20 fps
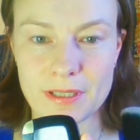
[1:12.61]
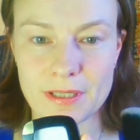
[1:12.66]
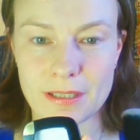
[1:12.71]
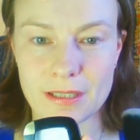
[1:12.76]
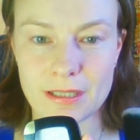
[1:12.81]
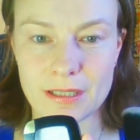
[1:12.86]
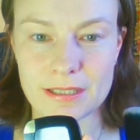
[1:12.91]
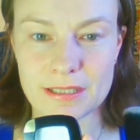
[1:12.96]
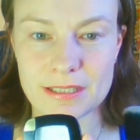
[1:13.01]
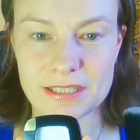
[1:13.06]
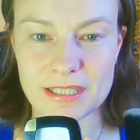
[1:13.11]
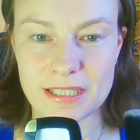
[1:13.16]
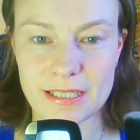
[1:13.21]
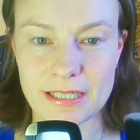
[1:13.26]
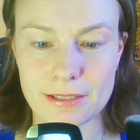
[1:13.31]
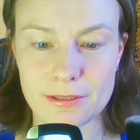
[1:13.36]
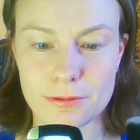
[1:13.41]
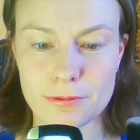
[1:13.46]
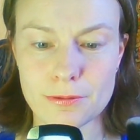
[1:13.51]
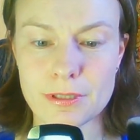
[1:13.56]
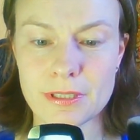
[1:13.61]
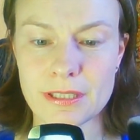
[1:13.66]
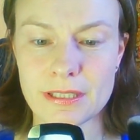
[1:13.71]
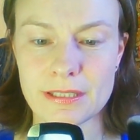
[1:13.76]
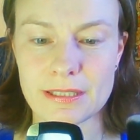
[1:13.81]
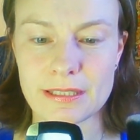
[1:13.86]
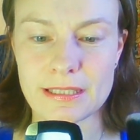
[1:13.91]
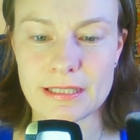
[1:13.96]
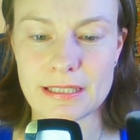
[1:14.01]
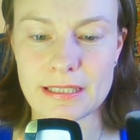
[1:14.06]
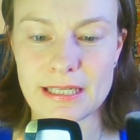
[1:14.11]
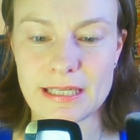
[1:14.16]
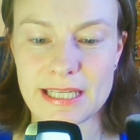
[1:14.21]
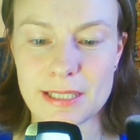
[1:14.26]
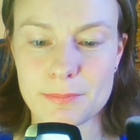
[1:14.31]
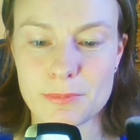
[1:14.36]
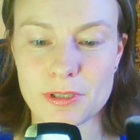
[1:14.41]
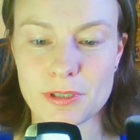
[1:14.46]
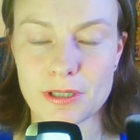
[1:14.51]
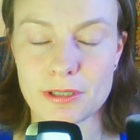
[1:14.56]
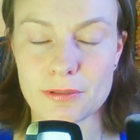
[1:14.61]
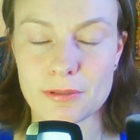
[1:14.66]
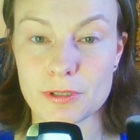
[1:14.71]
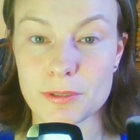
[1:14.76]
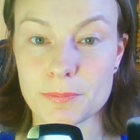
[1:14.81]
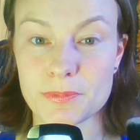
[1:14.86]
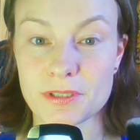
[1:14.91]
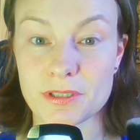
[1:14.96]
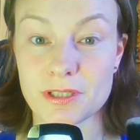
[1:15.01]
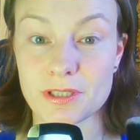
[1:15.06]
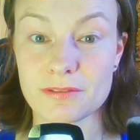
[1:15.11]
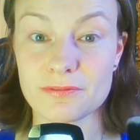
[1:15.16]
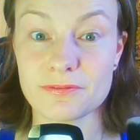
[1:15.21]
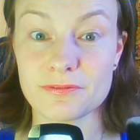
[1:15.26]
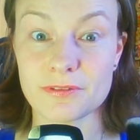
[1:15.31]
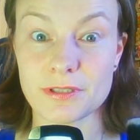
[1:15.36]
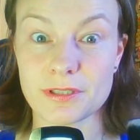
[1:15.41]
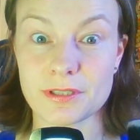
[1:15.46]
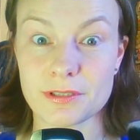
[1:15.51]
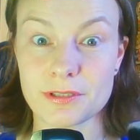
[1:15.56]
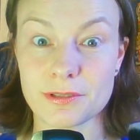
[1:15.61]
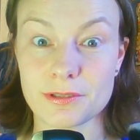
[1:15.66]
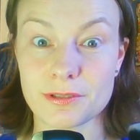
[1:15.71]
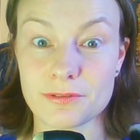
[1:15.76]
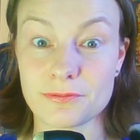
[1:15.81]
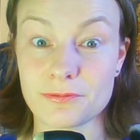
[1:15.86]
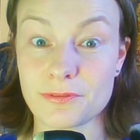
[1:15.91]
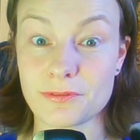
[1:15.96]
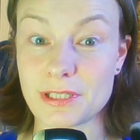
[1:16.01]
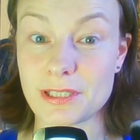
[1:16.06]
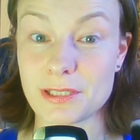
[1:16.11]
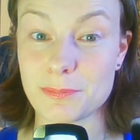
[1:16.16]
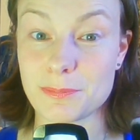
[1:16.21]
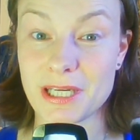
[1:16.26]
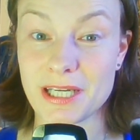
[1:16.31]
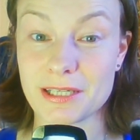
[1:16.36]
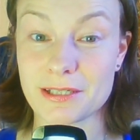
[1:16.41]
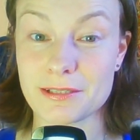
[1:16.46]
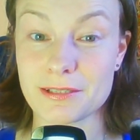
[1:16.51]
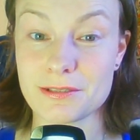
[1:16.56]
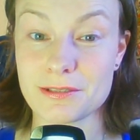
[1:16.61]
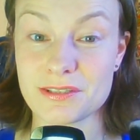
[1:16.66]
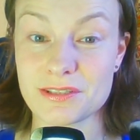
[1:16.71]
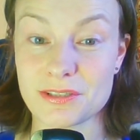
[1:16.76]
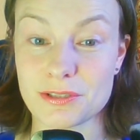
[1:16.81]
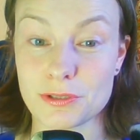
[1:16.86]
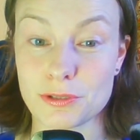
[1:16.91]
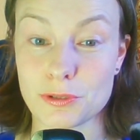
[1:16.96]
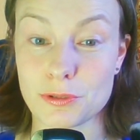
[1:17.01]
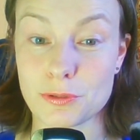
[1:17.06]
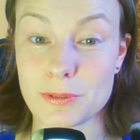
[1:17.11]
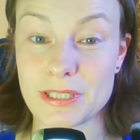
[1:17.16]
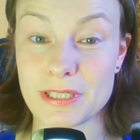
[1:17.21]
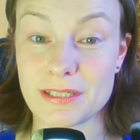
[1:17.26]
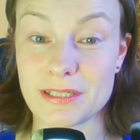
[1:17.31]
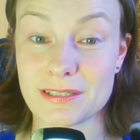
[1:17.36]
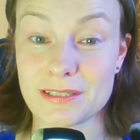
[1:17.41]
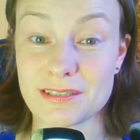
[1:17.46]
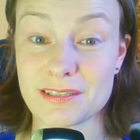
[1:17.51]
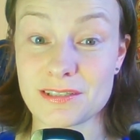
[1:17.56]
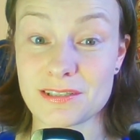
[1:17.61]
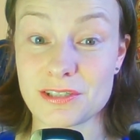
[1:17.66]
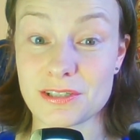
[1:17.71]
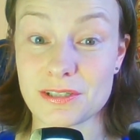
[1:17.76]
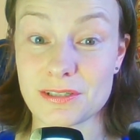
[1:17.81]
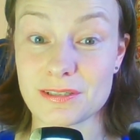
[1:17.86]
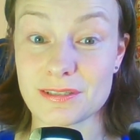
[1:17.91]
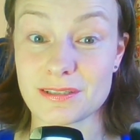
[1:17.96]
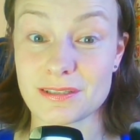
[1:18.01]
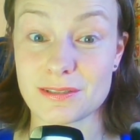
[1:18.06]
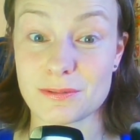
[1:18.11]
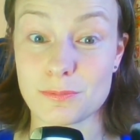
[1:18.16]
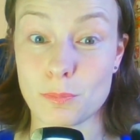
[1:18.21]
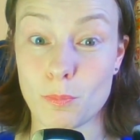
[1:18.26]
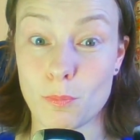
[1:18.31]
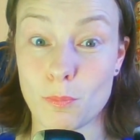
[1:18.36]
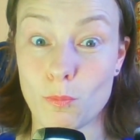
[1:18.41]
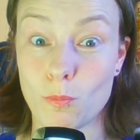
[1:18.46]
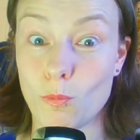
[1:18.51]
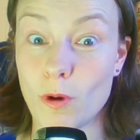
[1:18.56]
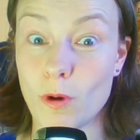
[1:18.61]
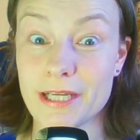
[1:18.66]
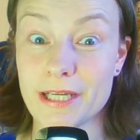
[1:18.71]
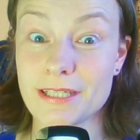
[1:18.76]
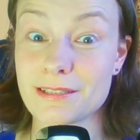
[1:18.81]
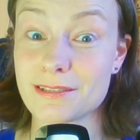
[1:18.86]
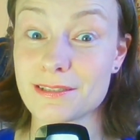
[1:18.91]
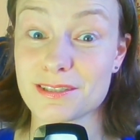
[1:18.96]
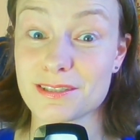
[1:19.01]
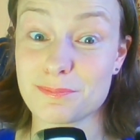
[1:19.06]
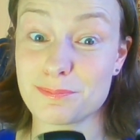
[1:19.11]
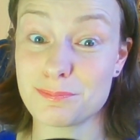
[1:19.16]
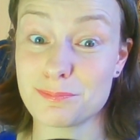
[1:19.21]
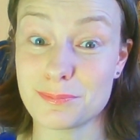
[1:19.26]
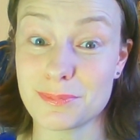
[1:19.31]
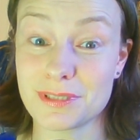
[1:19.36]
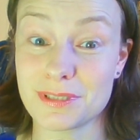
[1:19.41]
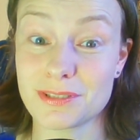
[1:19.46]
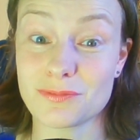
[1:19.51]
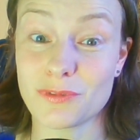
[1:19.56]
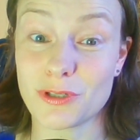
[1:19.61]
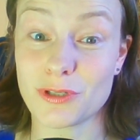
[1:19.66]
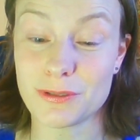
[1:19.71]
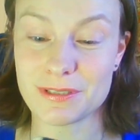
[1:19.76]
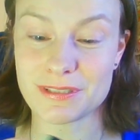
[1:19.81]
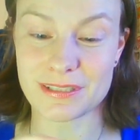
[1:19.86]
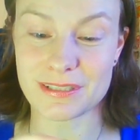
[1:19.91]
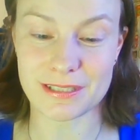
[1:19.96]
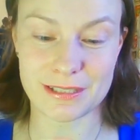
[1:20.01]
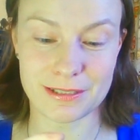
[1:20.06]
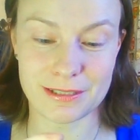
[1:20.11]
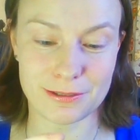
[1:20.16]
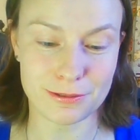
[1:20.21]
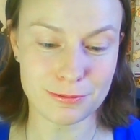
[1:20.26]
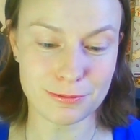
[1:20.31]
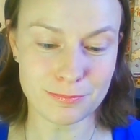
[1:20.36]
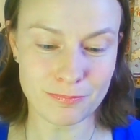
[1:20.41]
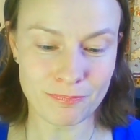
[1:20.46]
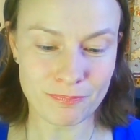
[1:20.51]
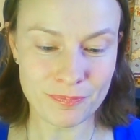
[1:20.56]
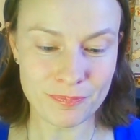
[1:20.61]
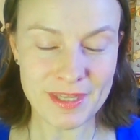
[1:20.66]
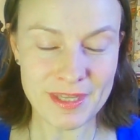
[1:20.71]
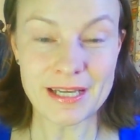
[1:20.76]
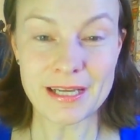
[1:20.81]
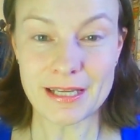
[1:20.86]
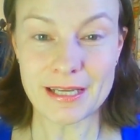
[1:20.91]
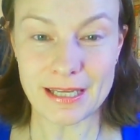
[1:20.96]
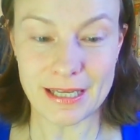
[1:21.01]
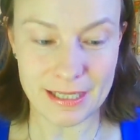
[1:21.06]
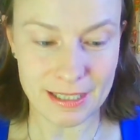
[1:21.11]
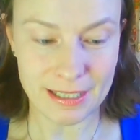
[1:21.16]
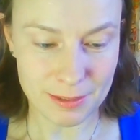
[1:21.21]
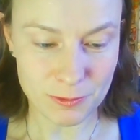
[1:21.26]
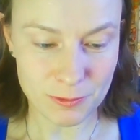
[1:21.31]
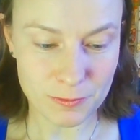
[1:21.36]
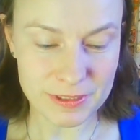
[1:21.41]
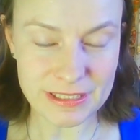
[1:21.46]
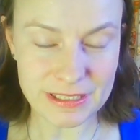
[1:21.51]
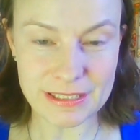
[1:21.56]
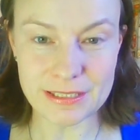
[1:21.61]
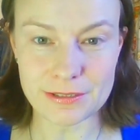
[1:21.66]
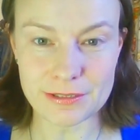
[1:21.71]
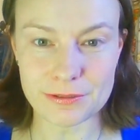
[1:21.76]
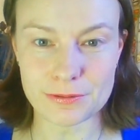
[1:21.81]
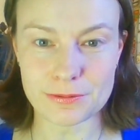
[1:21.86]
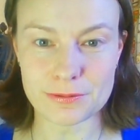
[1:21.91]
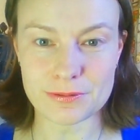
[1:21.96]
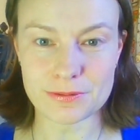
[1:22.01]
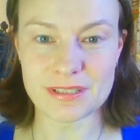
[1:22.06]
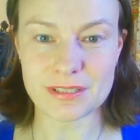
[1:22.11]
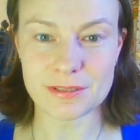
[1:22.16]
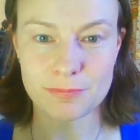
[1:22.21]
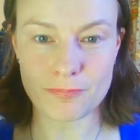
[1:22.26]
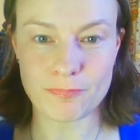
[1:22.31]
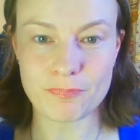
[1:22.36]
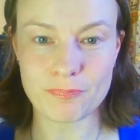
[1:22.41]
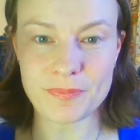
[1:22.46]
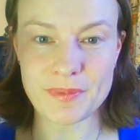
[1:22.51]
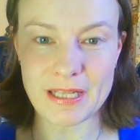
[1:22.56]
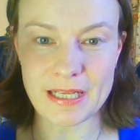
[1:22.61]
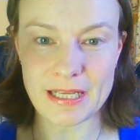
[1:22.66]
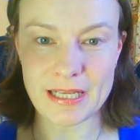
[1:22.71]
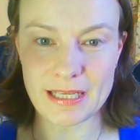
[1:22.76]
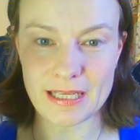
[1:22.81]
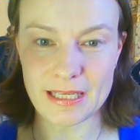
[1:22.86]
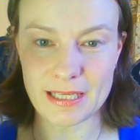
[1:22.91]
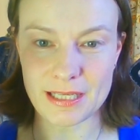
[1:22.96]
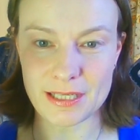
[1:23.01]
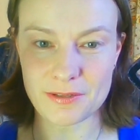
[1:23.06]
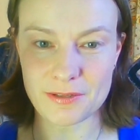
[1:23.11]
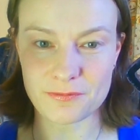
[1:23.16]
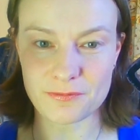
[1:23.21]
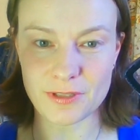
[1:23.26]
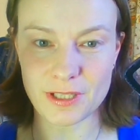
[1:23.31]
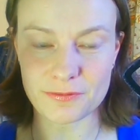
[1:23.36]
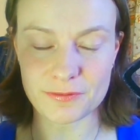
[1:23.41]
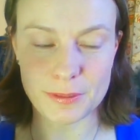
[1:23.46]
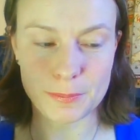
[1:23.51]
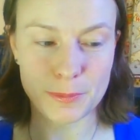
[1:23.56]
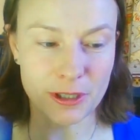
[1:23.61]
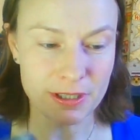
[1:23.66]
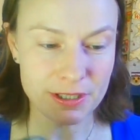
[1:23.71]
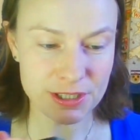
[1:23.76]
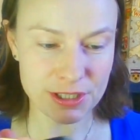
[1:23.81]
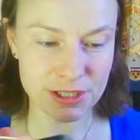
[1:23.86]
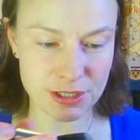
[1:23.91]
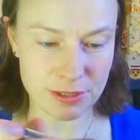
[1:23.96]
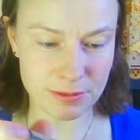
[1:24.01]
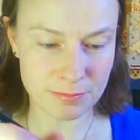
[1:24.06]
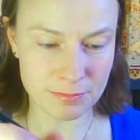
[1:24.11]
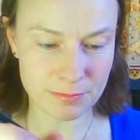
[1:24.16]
eyeshadow. The name got ripped off of the package, so it's just white as far as I know. And I'm going to use a fluffy brush